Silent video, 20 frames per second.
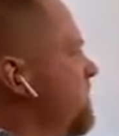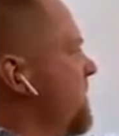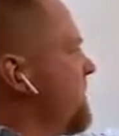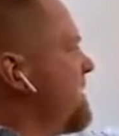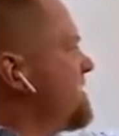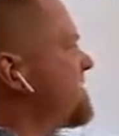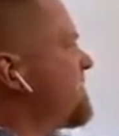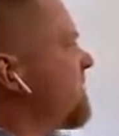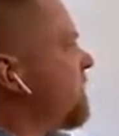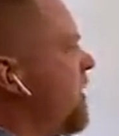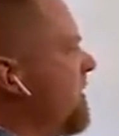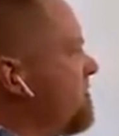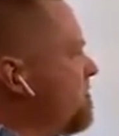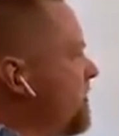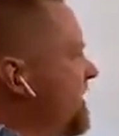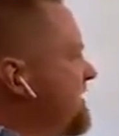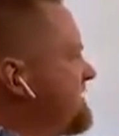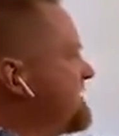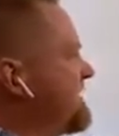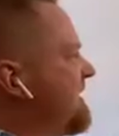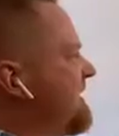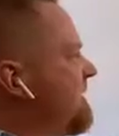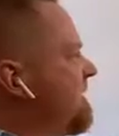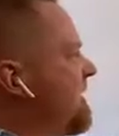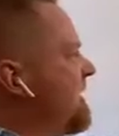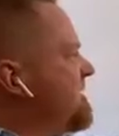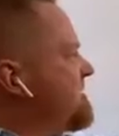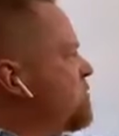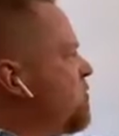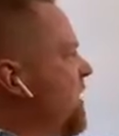this front piece here
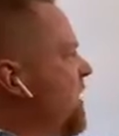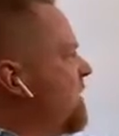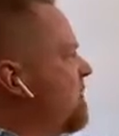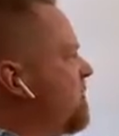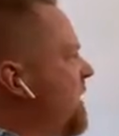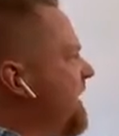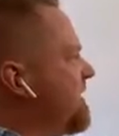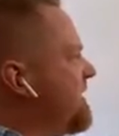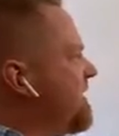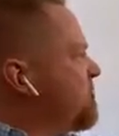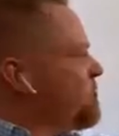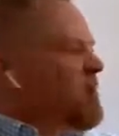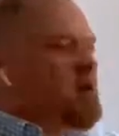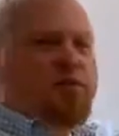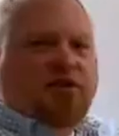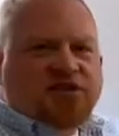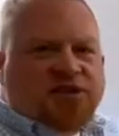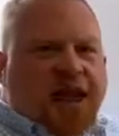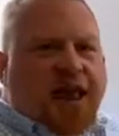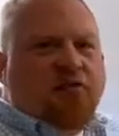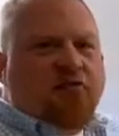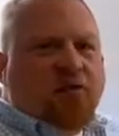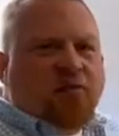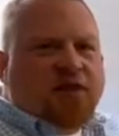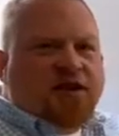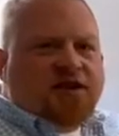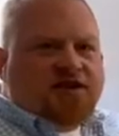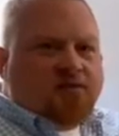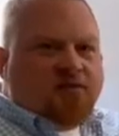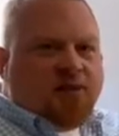is where I think pretty much
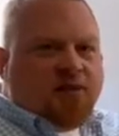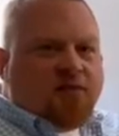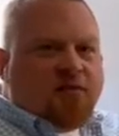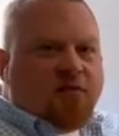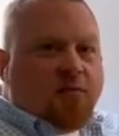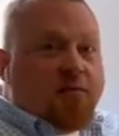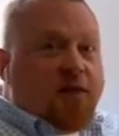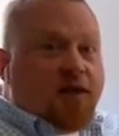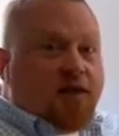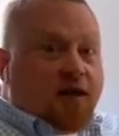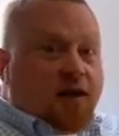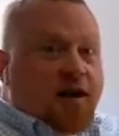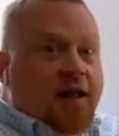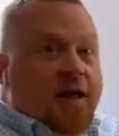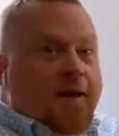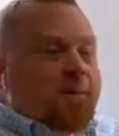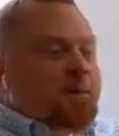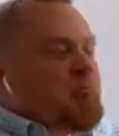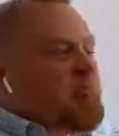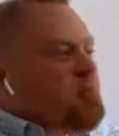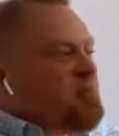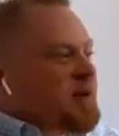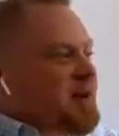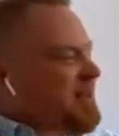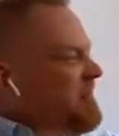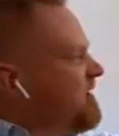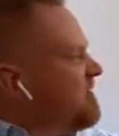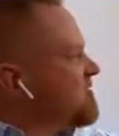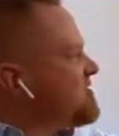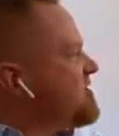everybody is very familiar. But
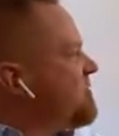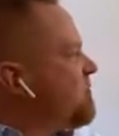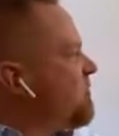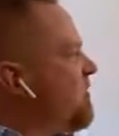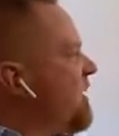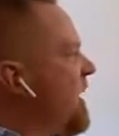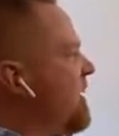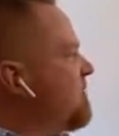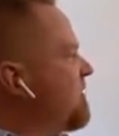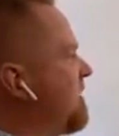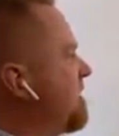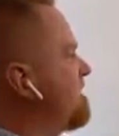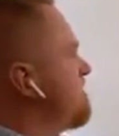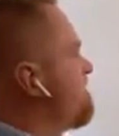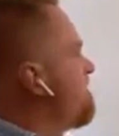here's the problem.